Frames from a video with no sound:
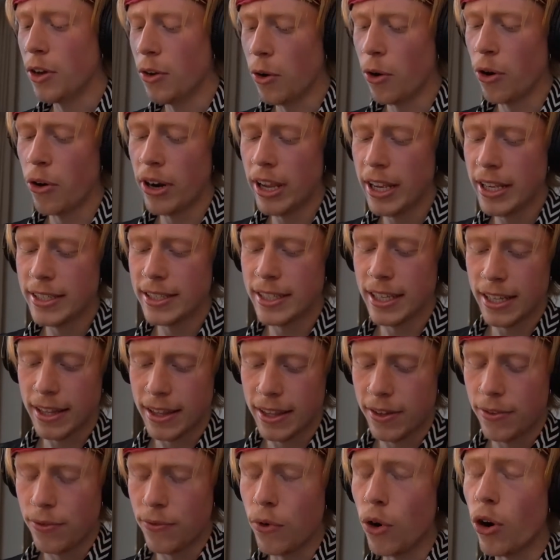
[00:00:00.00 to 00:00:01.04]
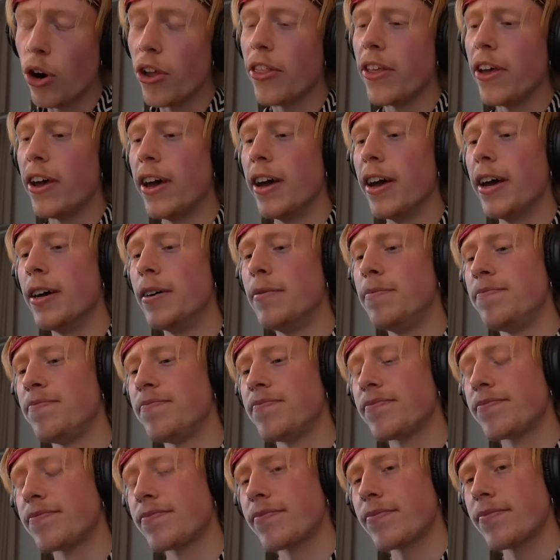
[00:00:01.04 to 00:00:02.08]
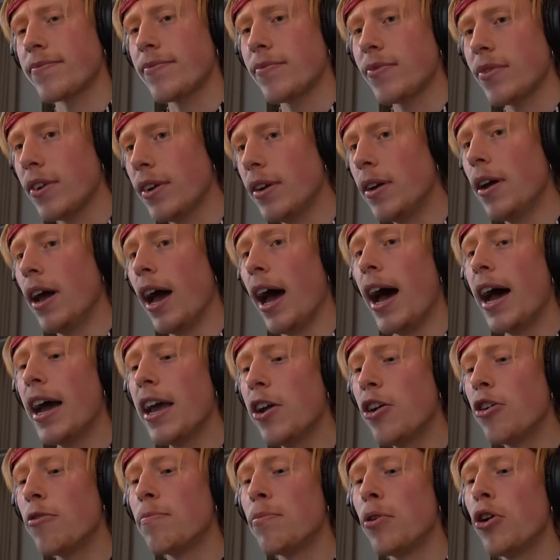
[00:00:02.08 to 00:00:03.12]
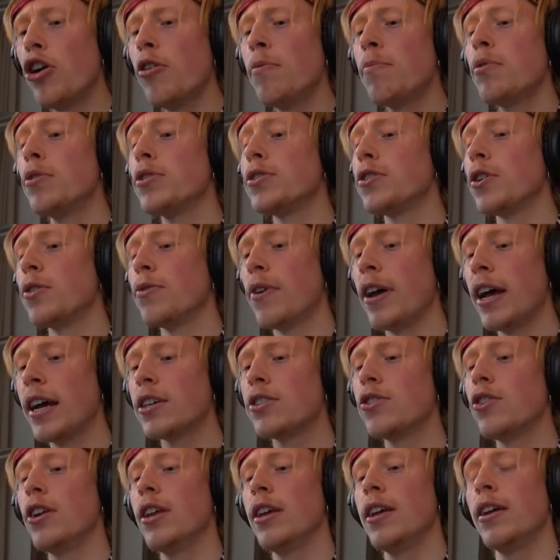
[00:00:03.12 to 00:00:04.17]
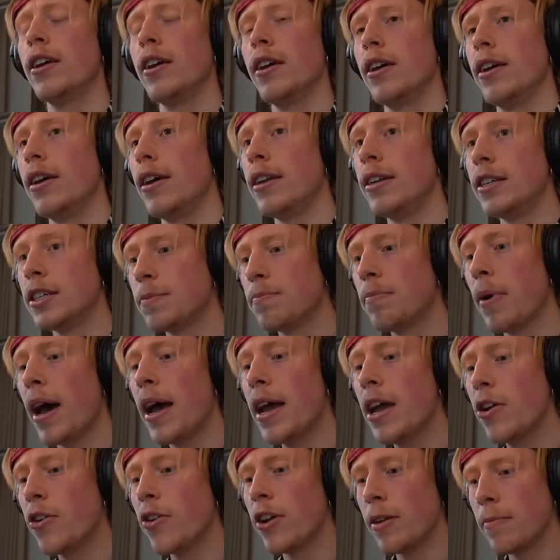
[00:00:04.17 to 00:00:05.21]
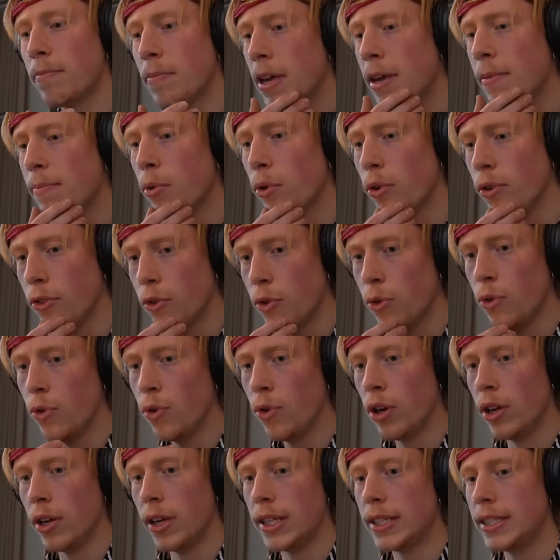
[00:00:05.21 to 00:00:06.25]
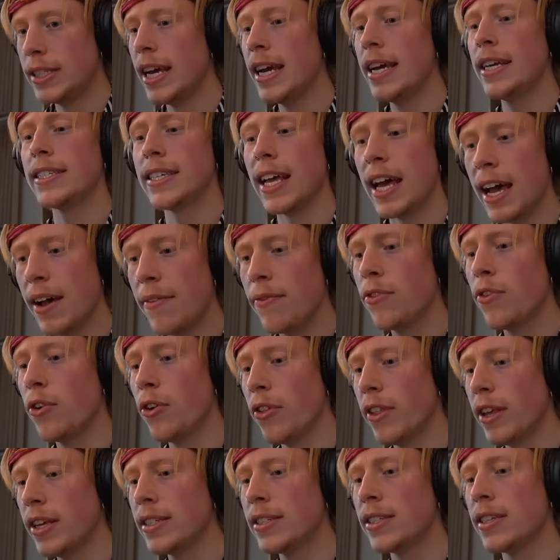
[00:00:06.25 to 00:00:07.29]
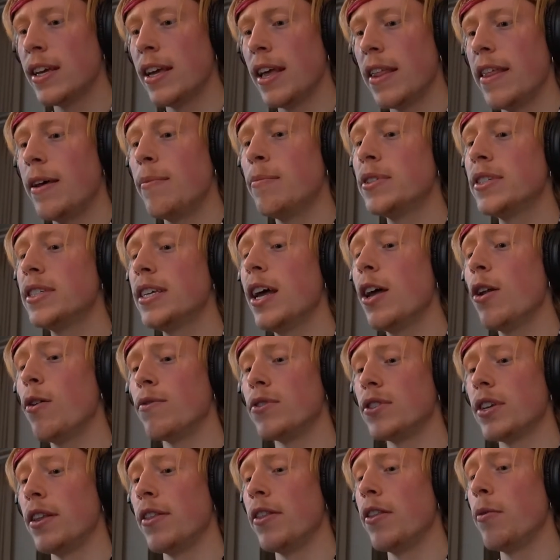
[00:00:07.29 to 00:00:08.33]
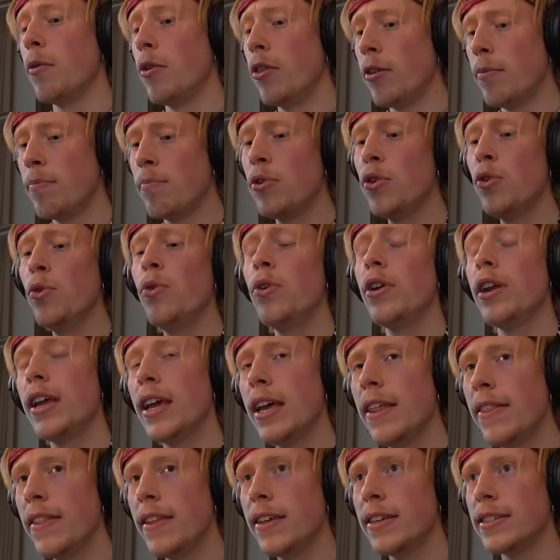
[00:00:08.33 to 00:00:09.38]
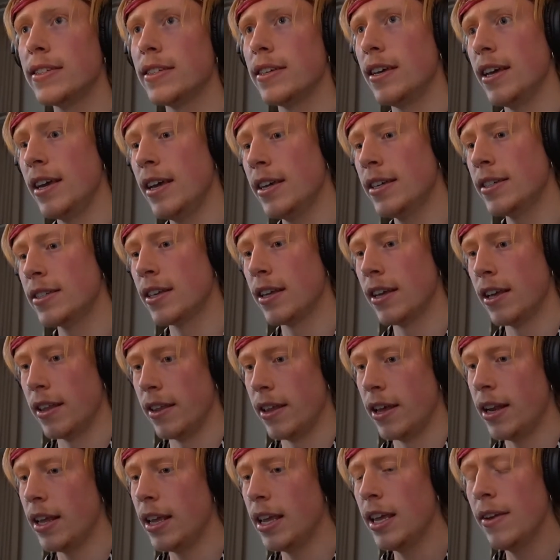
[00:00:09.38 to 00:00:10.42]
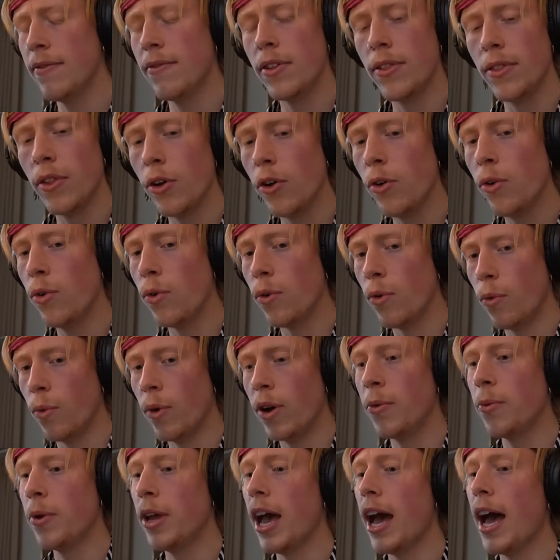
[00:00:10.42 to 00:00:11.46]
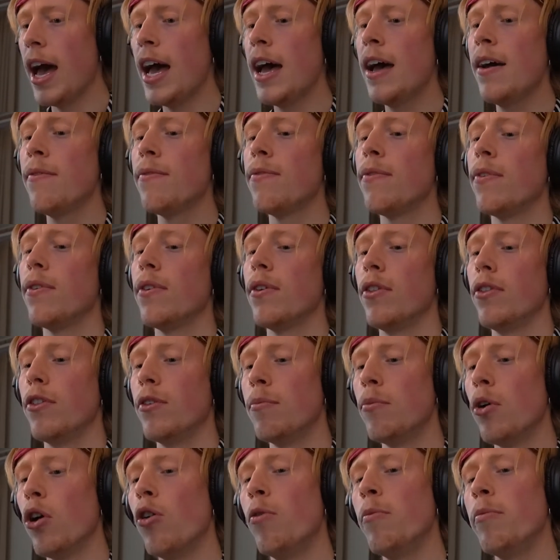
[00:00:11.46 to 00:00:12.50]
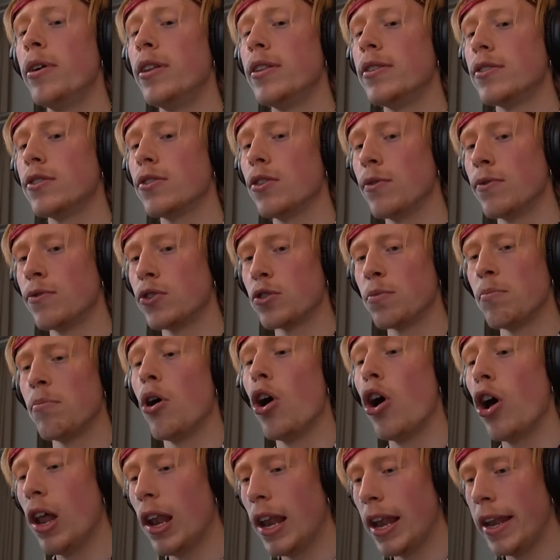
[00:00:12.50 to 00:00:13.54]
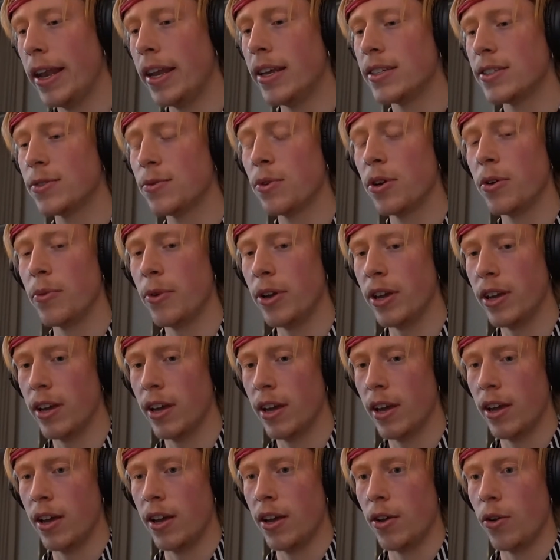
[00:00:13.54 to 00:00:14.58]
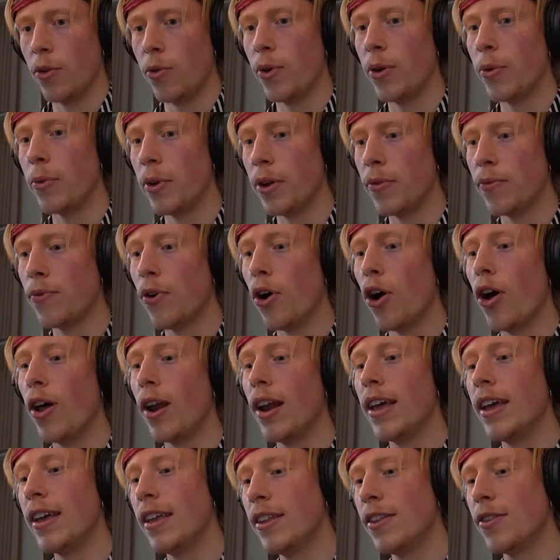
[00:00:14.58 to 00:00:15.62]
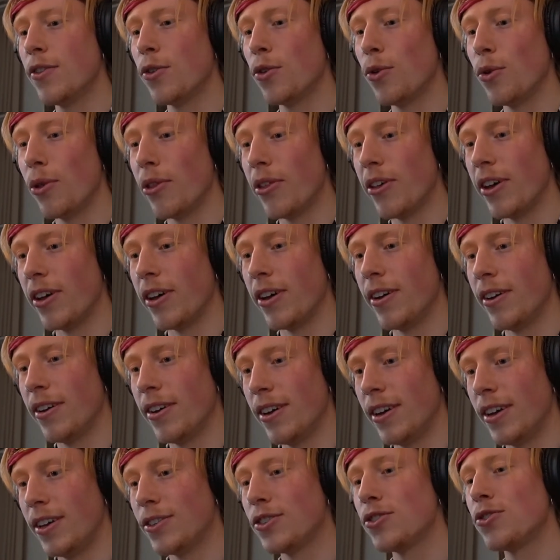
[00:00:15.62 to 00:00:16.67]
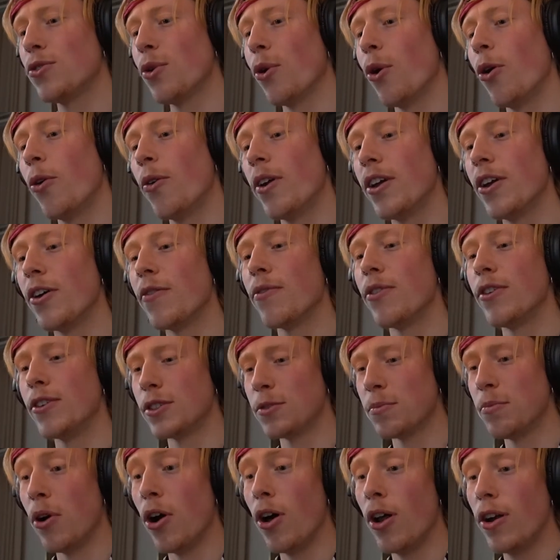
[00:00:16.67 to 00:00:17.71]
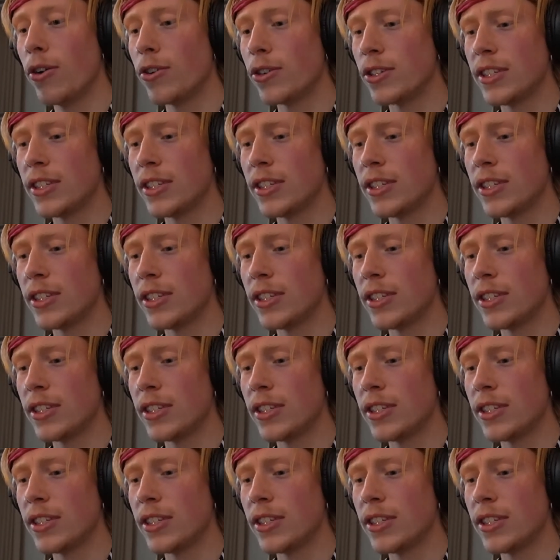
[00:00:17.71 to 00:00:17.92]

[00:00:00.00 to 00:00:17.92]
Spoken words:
Or is it for the higher purpose of actually inspiring people to chase after this themselves? And the beauty in this is that even though when we have the moments of smallness, when we fall into the story of the smaller